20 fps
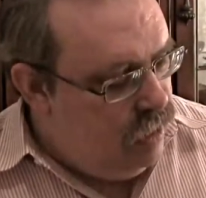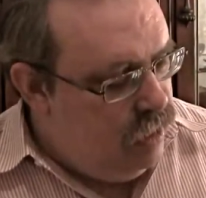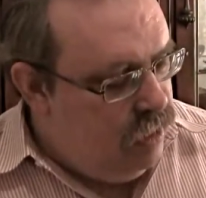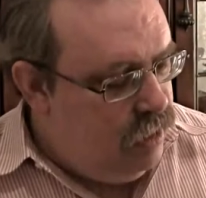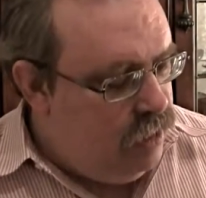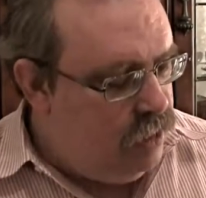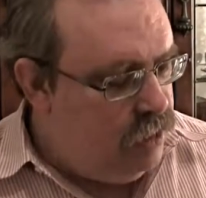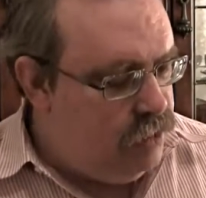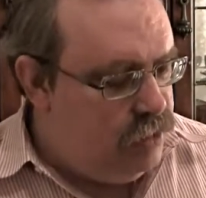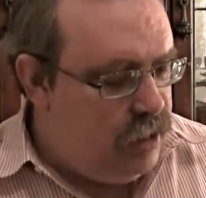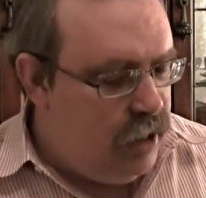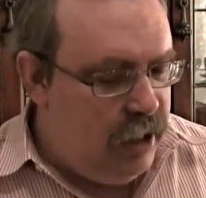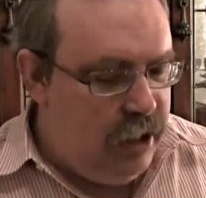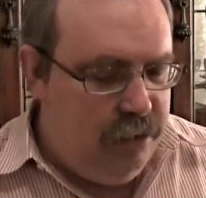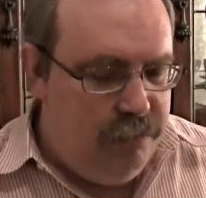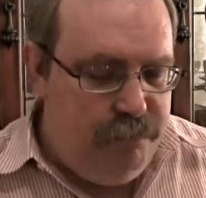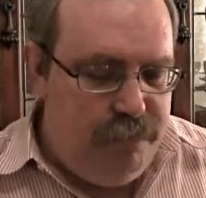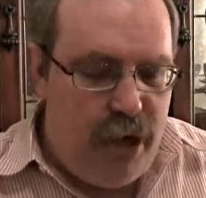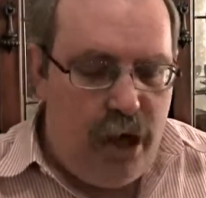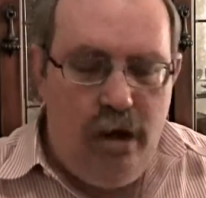There's a
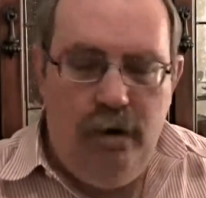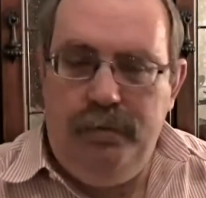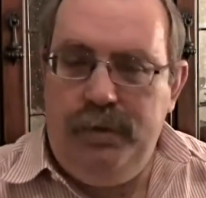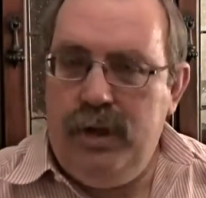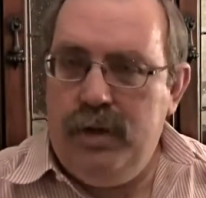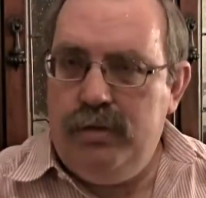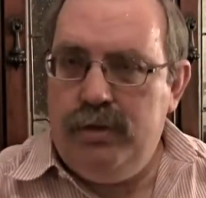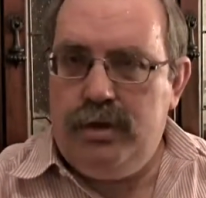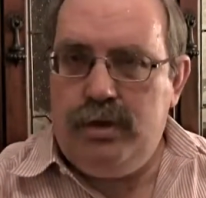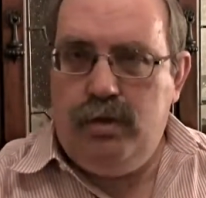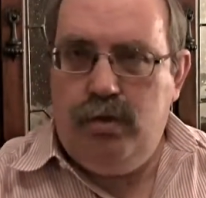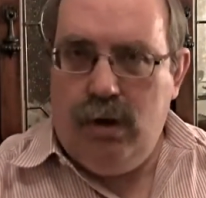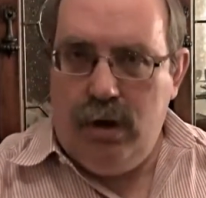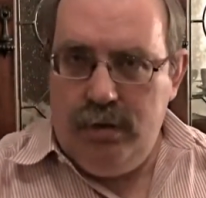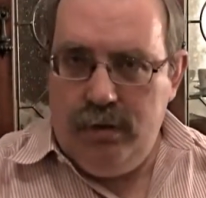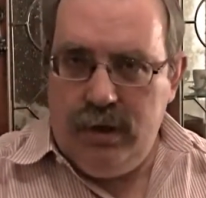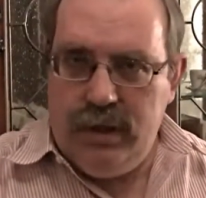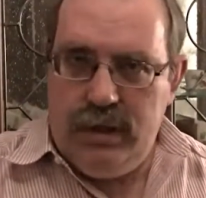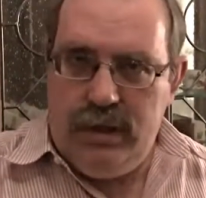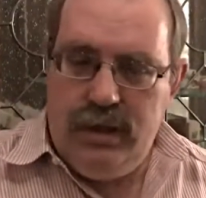pope that was
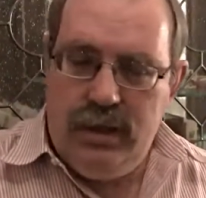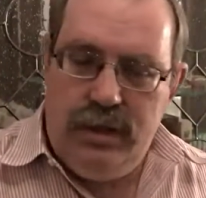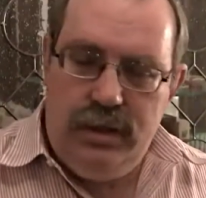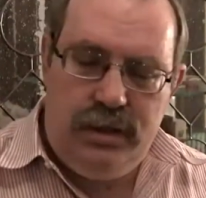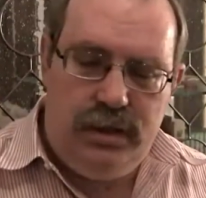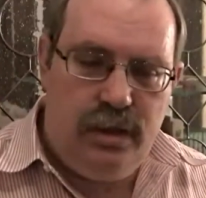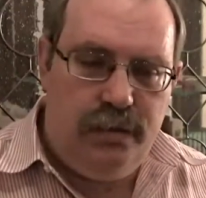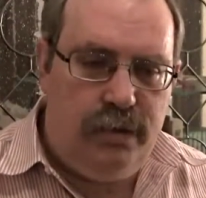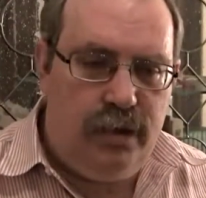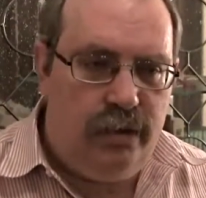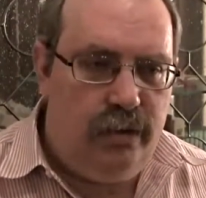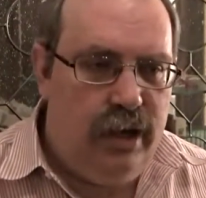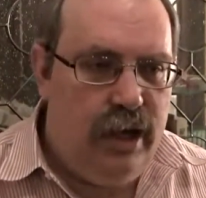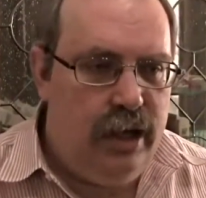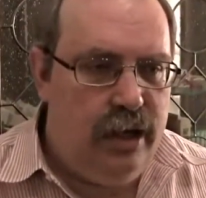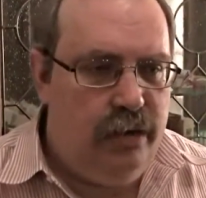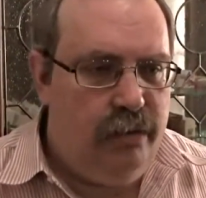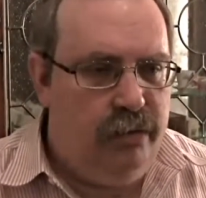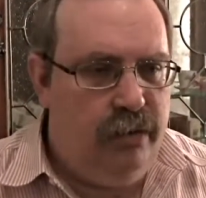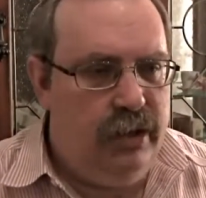quoted somewhere
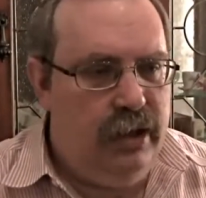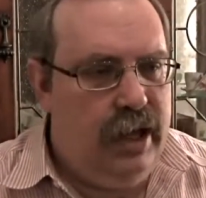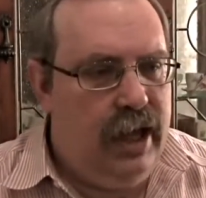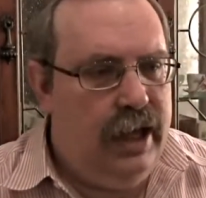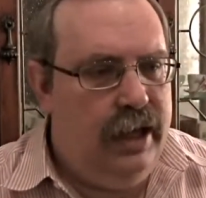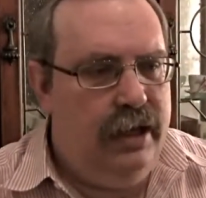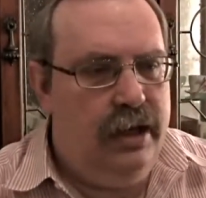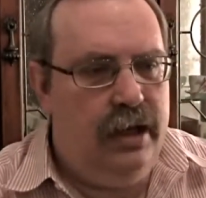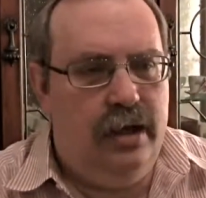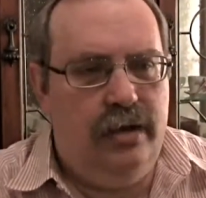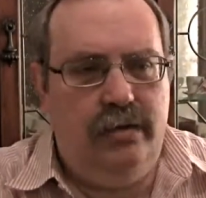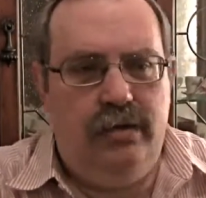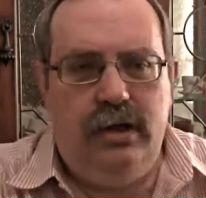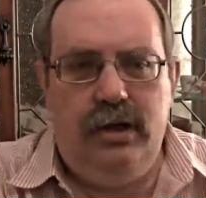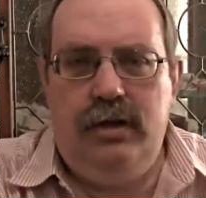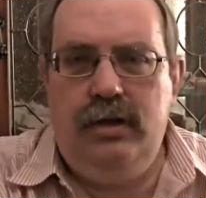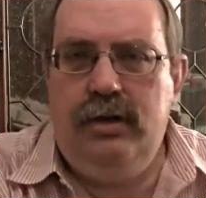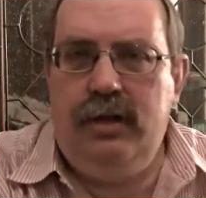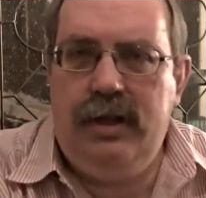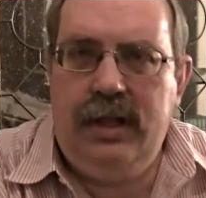around 800
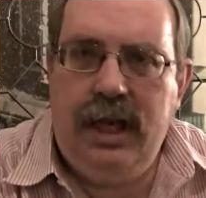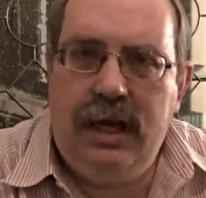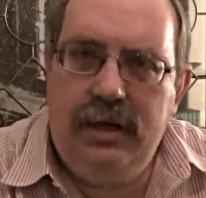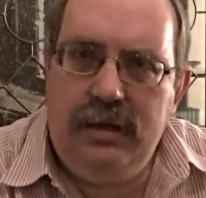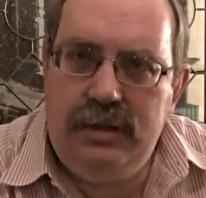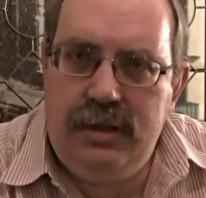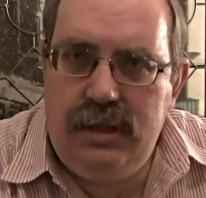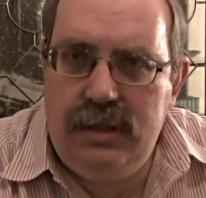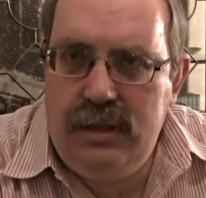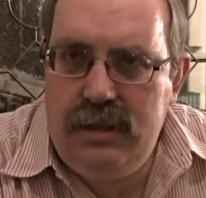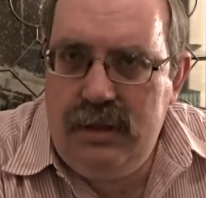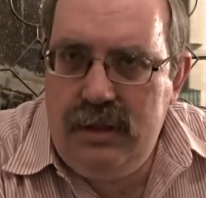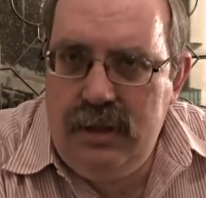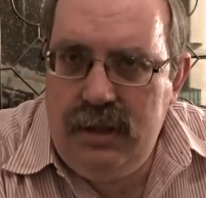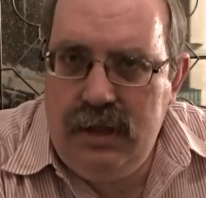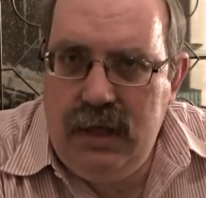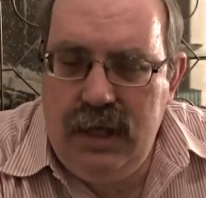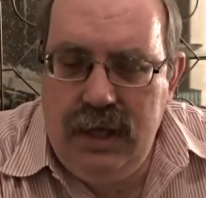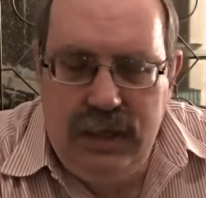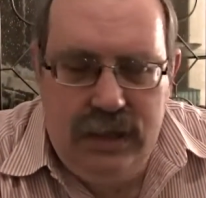to 1000
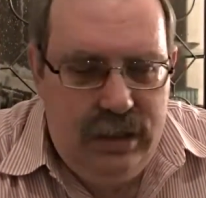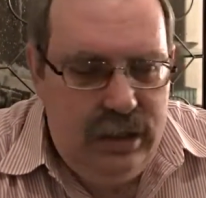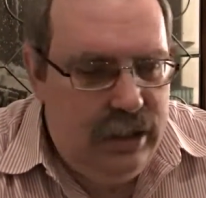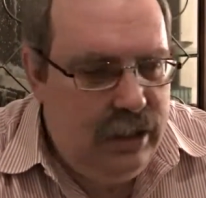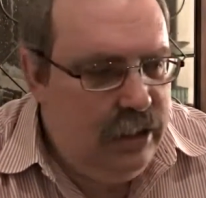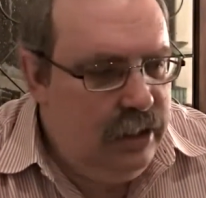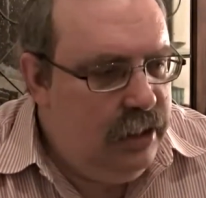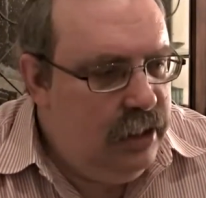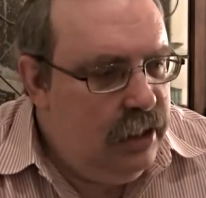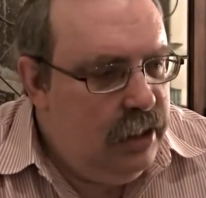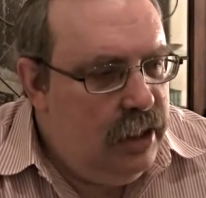AD